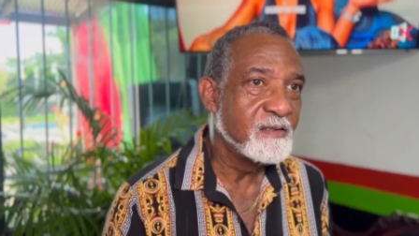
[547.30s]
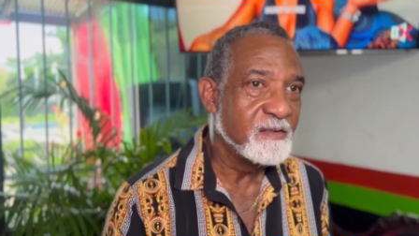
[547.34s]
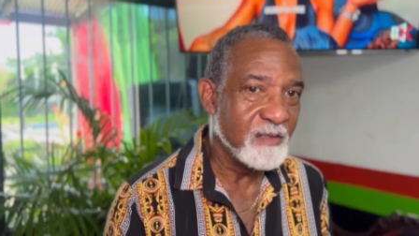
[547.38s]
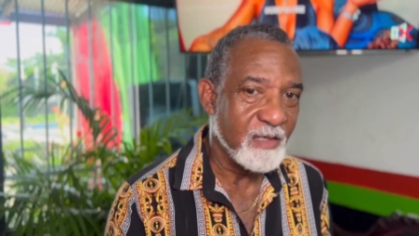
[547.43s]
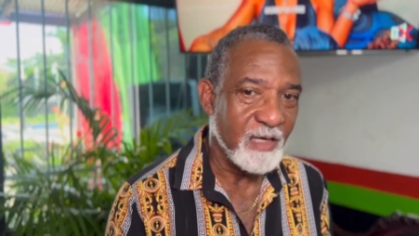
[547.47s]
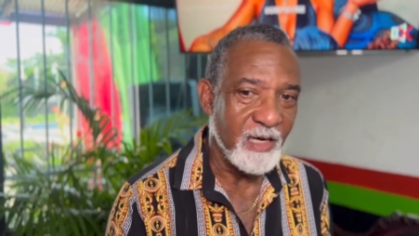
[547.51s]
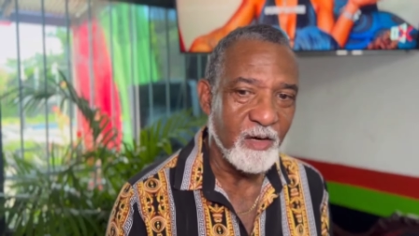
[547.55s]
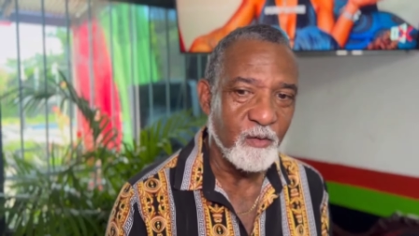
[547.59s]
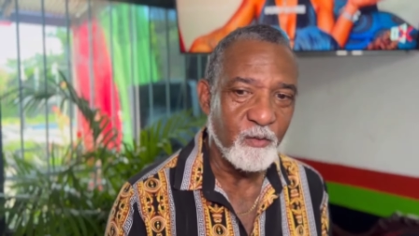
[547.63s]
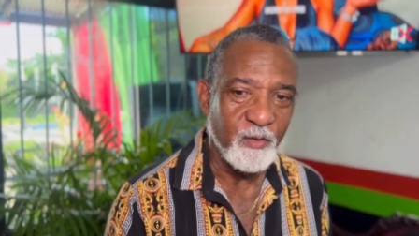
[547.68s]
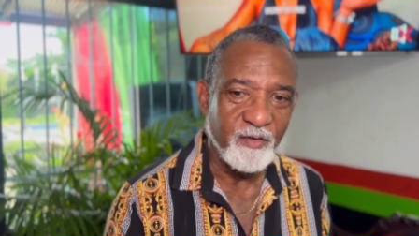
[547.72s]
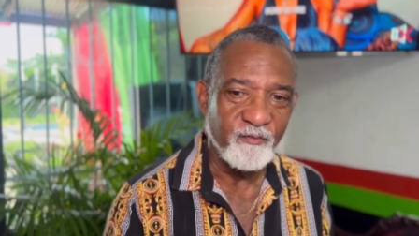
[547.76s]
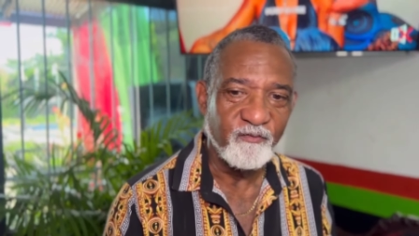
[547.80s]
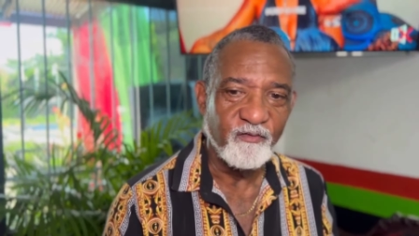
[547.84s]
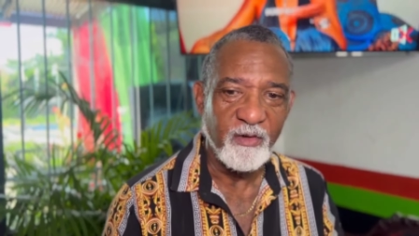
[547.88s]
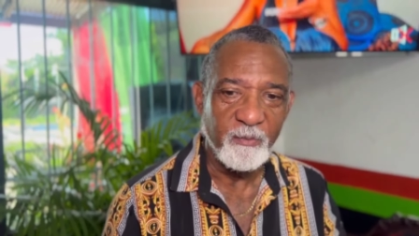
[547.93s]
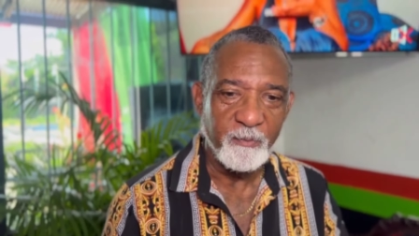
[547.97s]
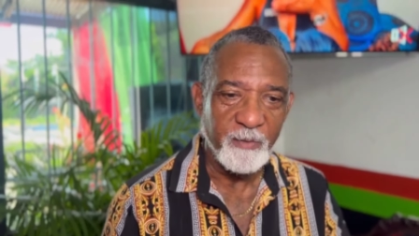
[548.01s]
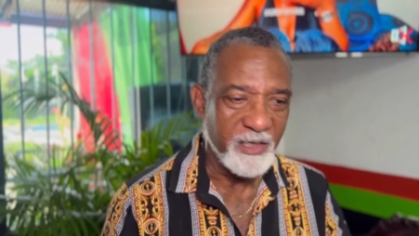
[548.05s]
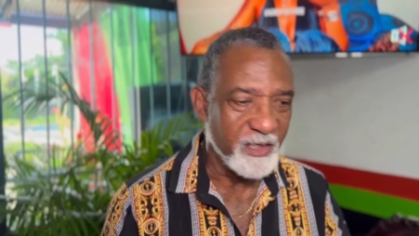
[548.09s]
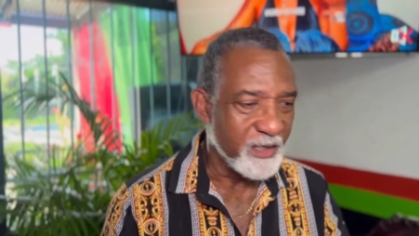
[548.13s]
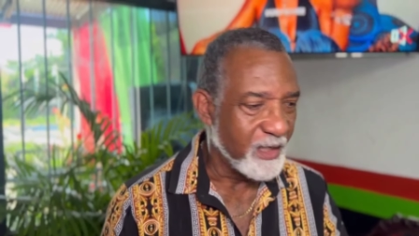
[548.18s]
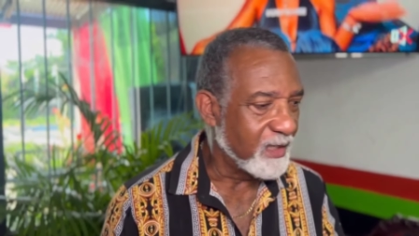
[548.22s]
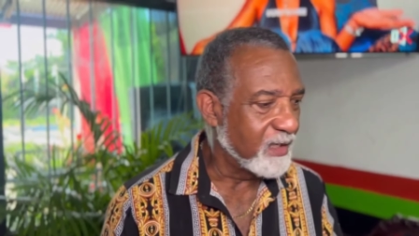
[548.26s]
I went from
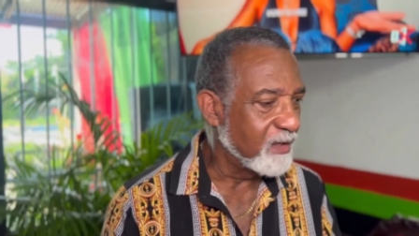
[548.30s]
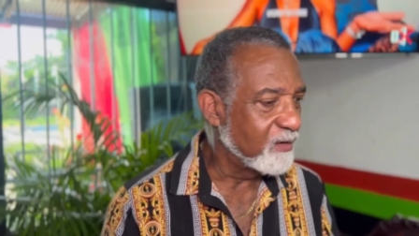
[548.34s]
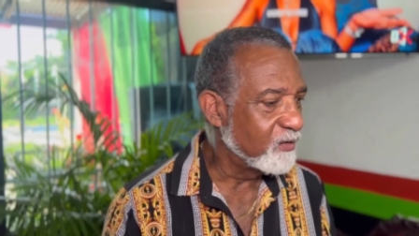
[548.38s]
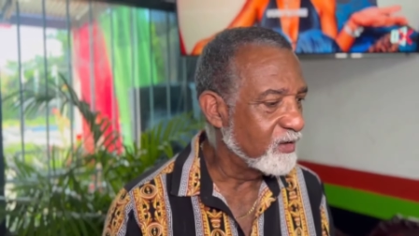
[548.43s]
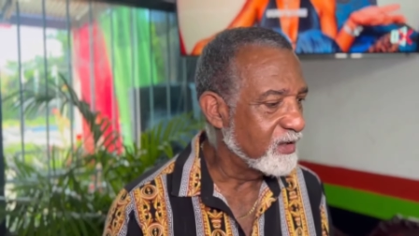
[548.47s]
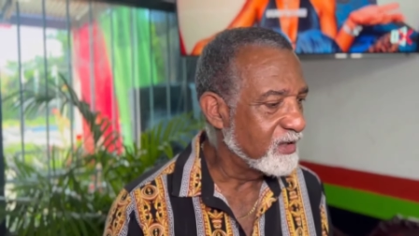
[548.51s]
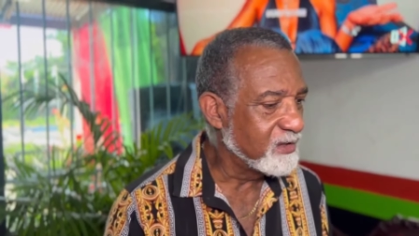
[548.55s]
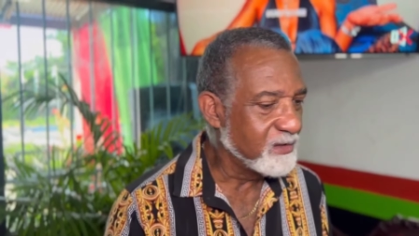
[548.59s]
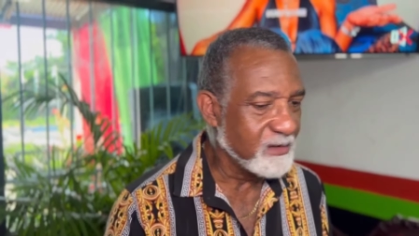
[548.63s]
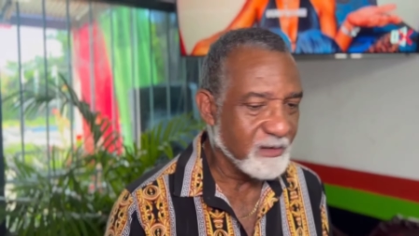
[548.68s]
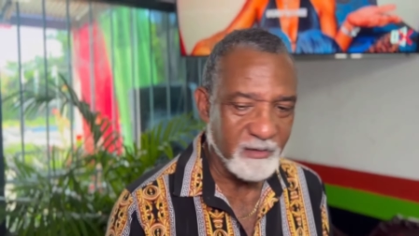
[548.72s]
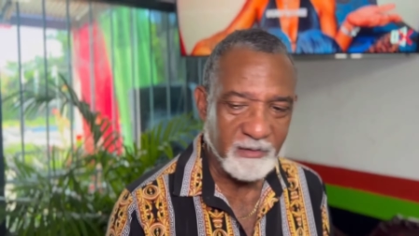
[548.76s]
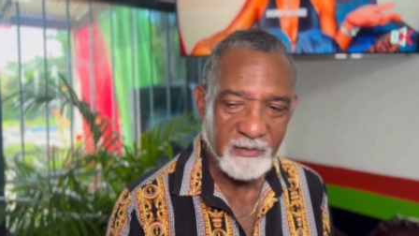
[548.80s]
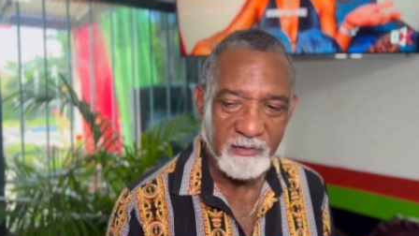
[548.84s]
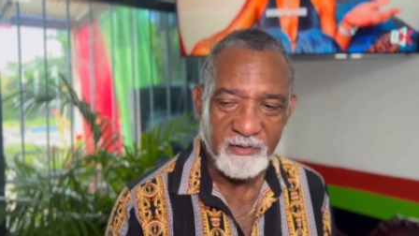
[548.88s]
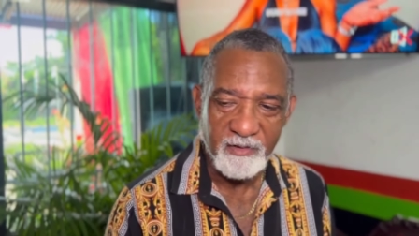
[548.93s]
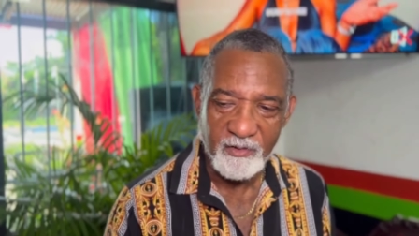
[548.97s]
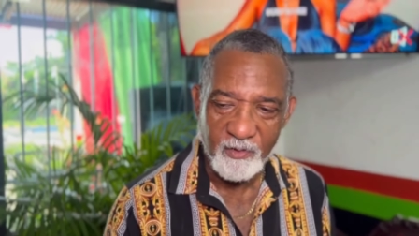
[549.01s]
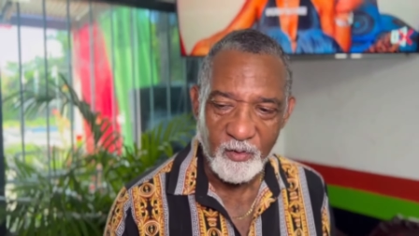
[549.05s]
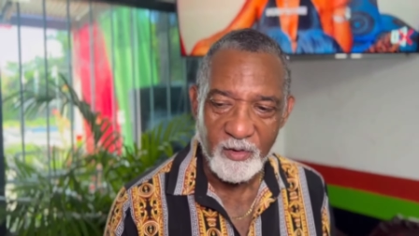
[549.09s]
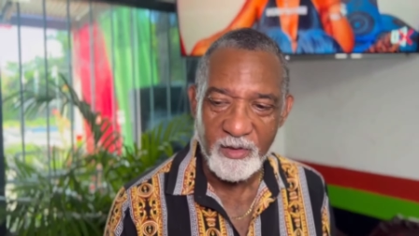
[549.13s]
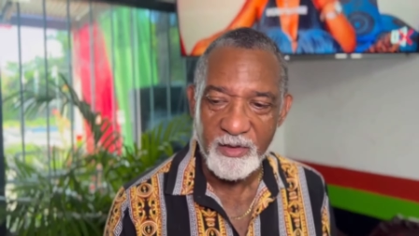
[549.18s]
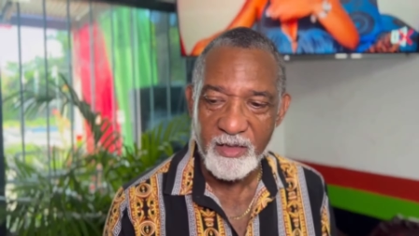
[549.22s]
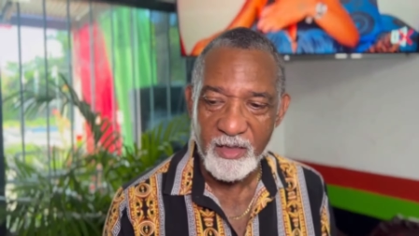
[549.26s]
another one
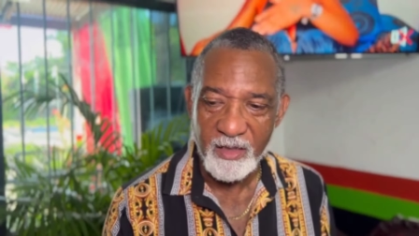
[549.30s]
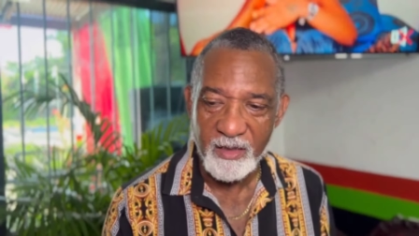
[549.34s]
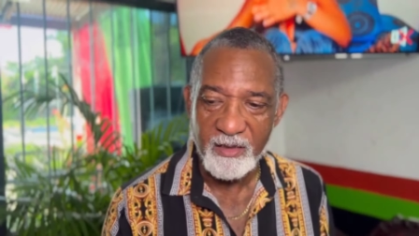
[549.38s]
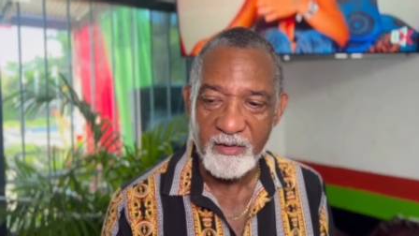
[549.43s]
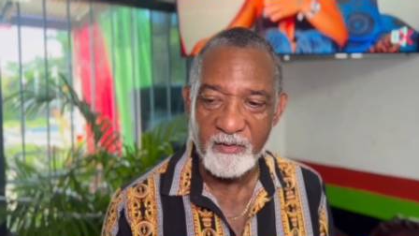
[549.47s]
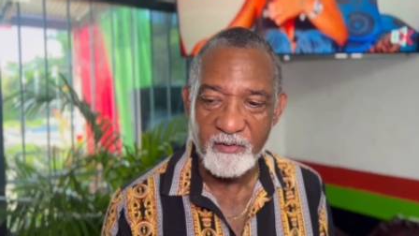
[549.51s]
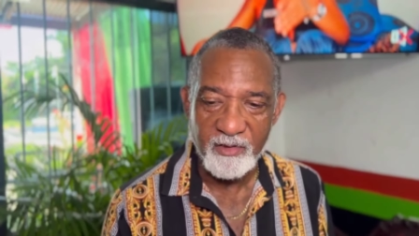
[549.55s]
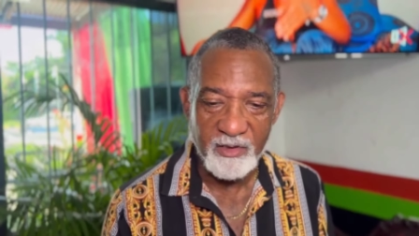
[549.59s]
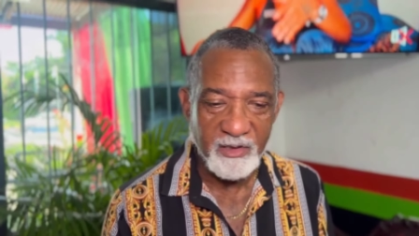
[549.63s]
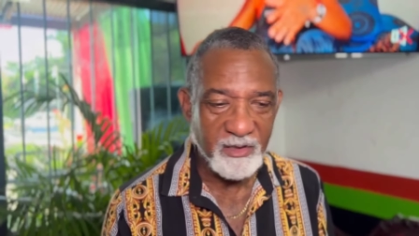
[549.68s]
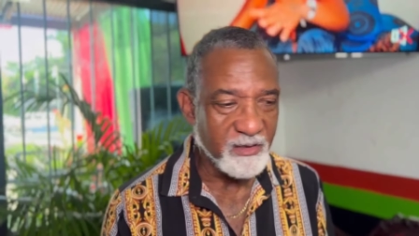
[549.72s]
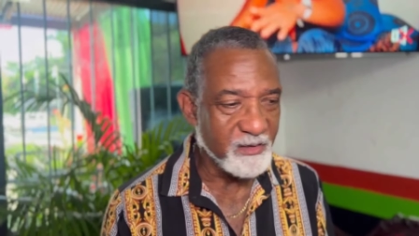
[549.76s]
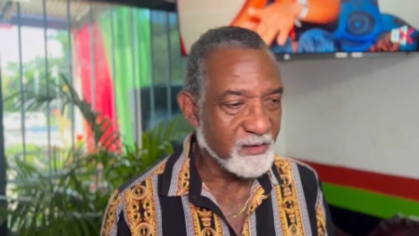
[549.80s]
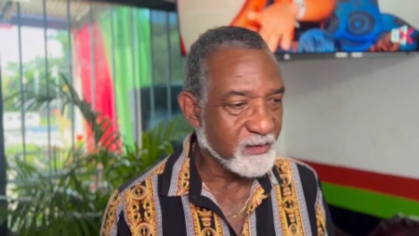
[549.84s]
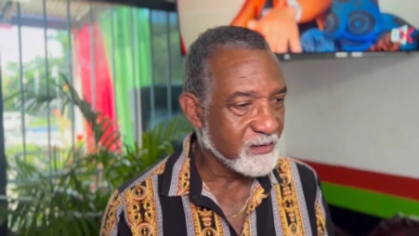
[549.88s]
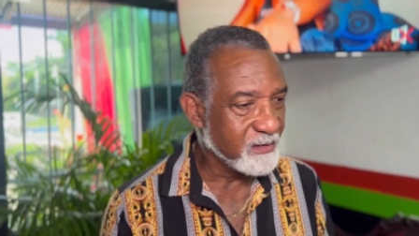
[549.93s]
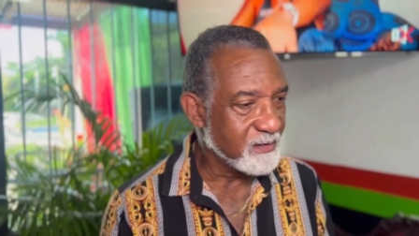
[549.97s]
to another one